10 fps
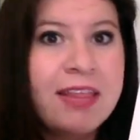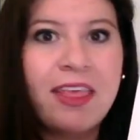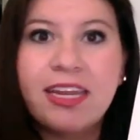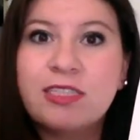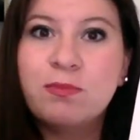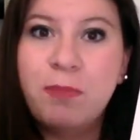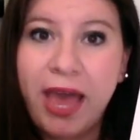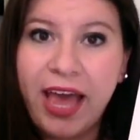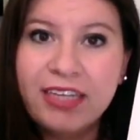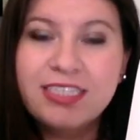that it's
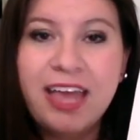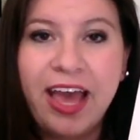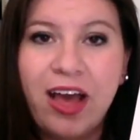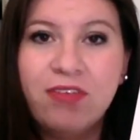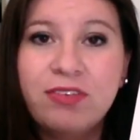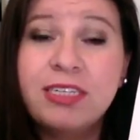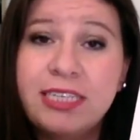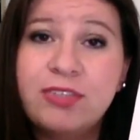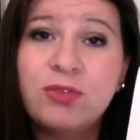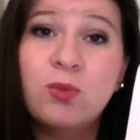bad to have
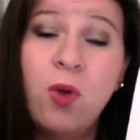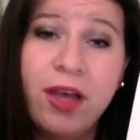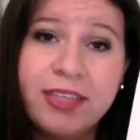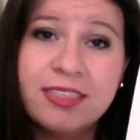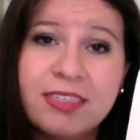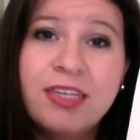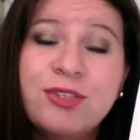needs or wants.